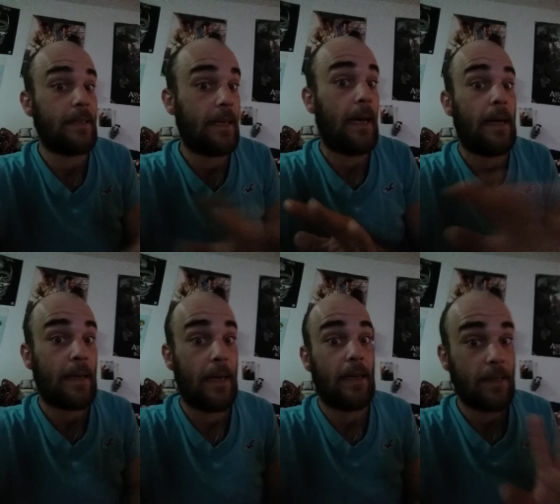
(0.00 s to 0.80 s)
the guy
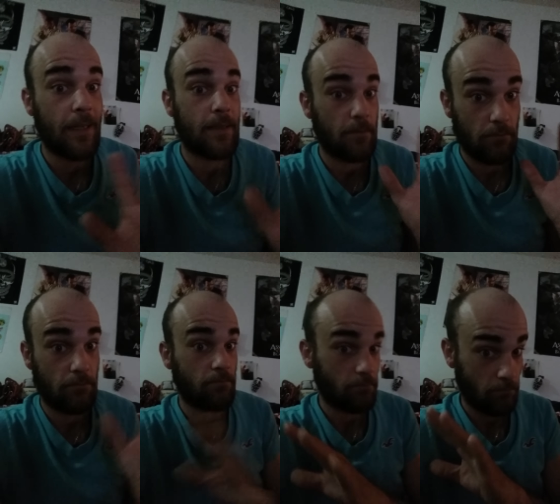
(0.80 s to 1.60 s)
kind of did
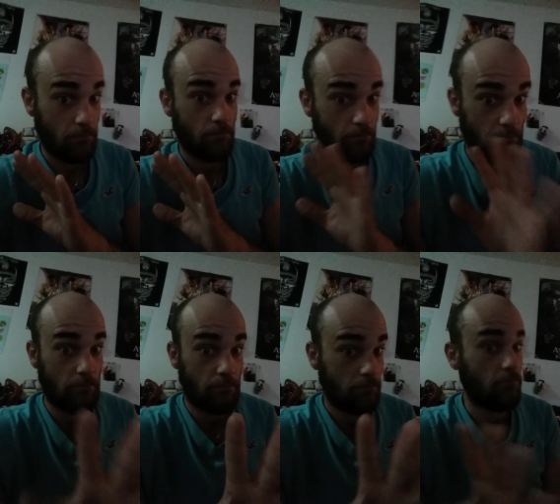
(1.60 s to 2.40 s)
some
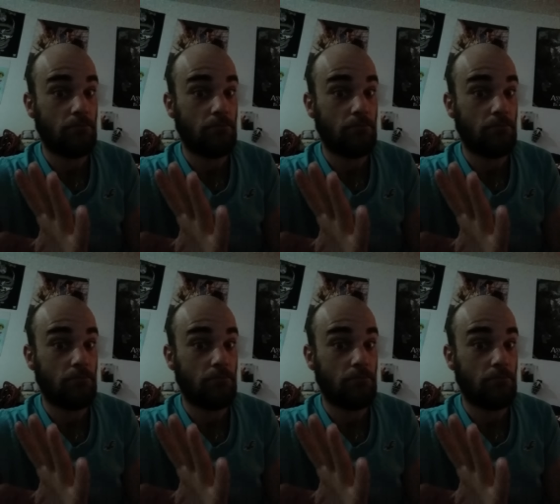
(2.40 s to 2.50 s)
mm,